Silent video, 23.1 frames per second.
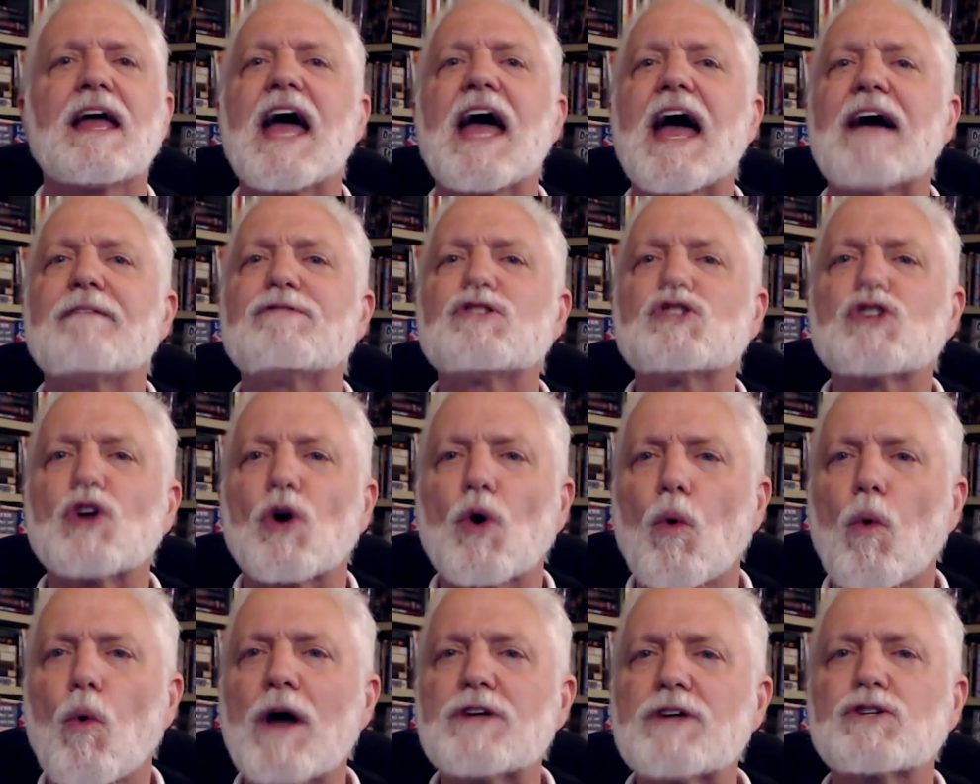have
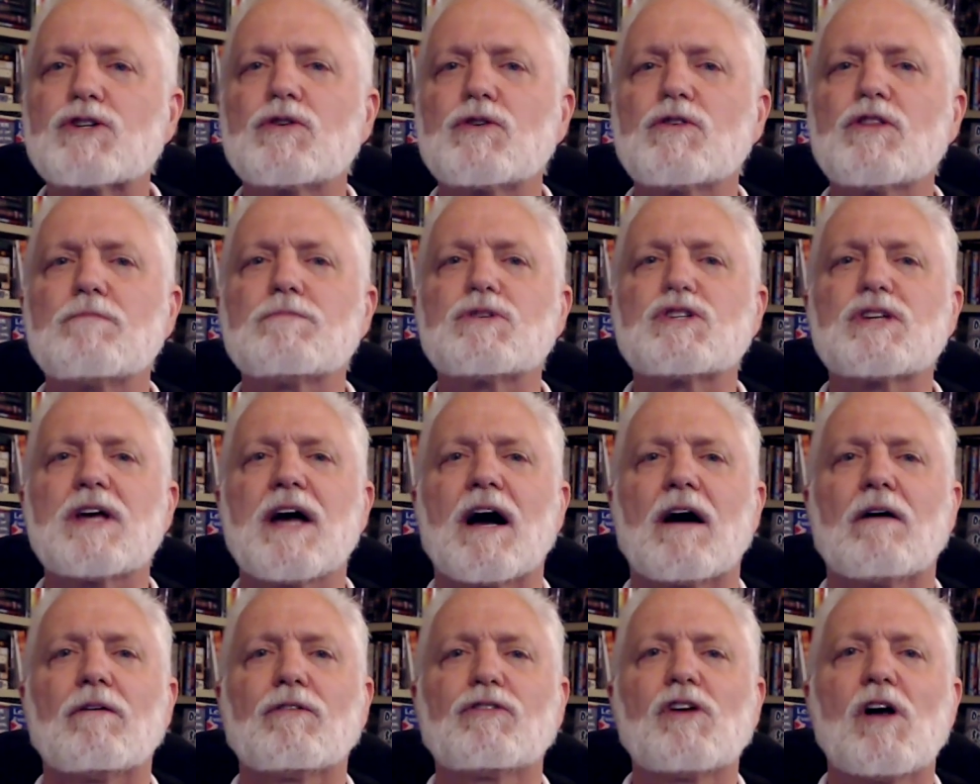sequestered
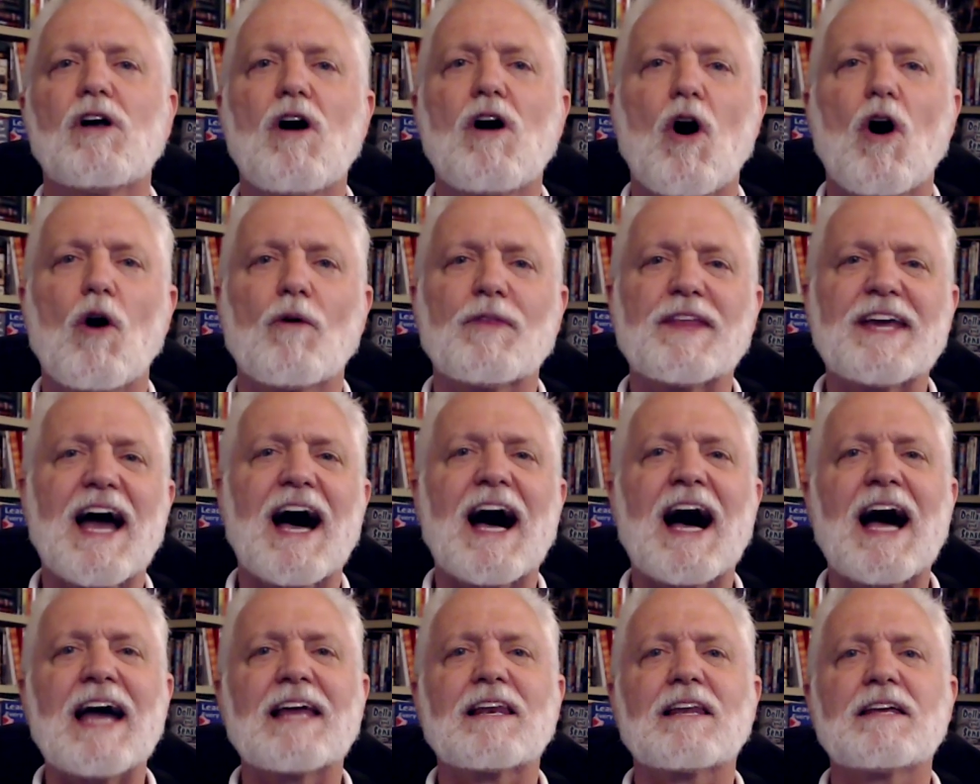themselves on the
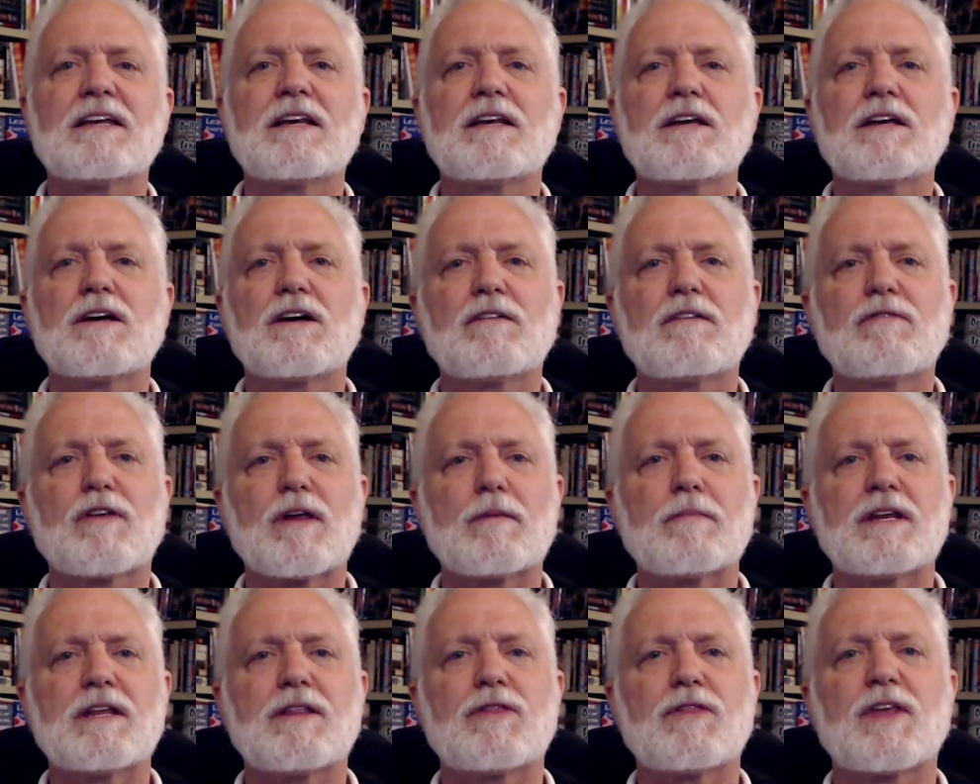island of
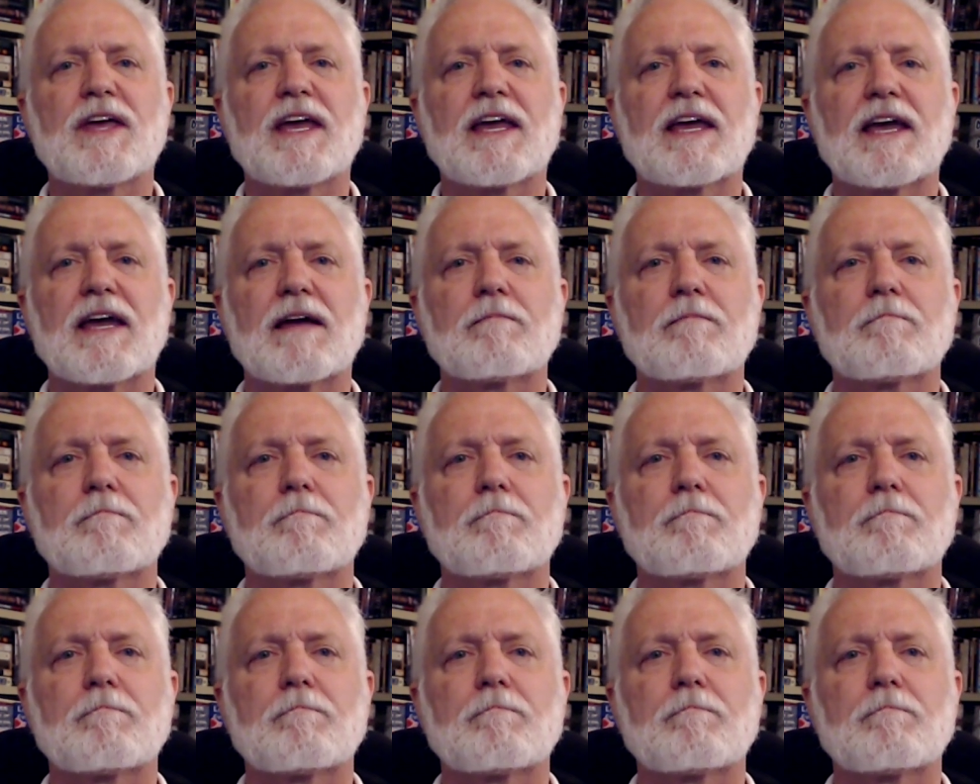limited thinking.